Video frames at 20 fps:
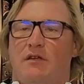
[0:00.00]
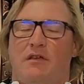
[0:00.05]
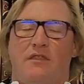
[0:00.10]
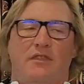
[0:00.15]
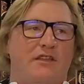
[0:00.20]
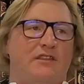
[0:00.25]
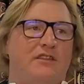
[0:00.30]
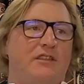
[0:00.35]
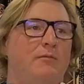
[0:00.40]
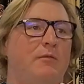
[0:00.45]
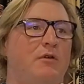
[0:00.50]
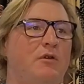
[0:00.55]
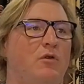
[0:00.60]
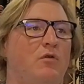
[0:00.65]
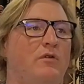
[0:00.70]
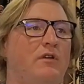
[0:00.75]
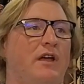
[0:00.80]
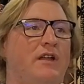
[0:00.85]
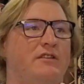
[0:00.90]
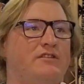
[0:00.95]
That TB
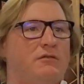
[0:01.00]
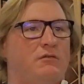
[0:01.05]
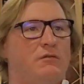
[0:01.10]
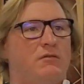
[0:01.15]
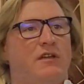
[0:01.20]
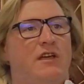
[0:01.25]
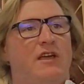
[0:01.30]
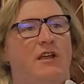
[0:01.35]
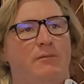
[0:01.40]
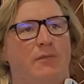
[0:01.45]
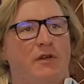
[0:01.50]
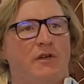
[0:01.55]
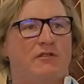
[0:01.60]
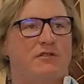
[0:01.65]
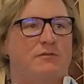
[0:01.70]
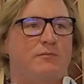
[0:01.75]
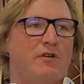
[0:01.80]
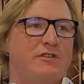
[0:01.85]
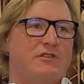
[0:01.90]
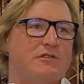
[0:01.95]
coordinator has a really big
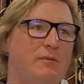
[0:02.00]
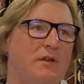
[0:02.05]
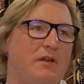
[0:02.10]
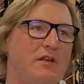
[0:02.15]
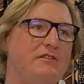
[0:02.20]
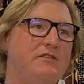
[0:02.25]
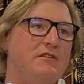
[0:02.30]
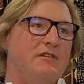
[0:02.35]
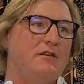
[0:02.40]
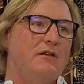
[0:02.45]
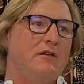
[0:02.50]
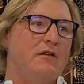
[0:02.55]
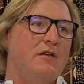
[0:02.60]
responsibility